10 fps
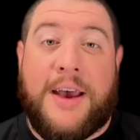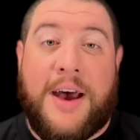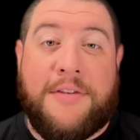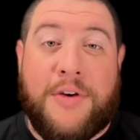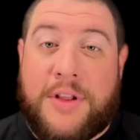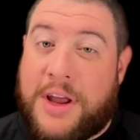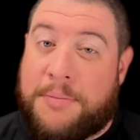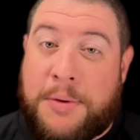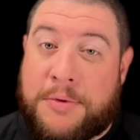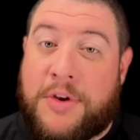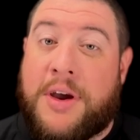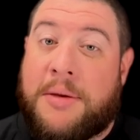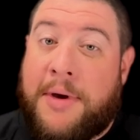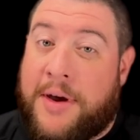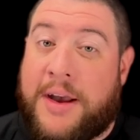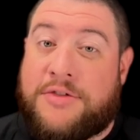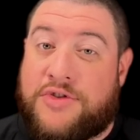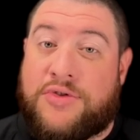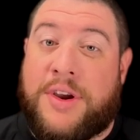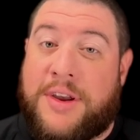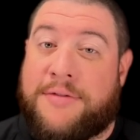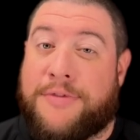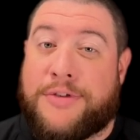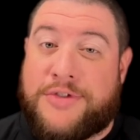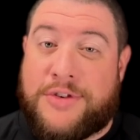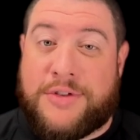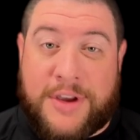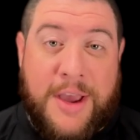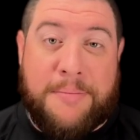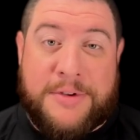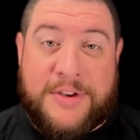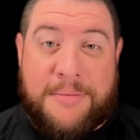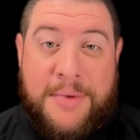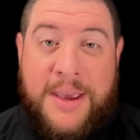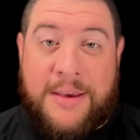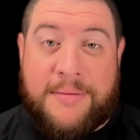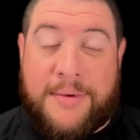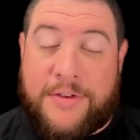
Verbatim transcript: I've heard a lot of people talk about how straight and versatile the compass can be,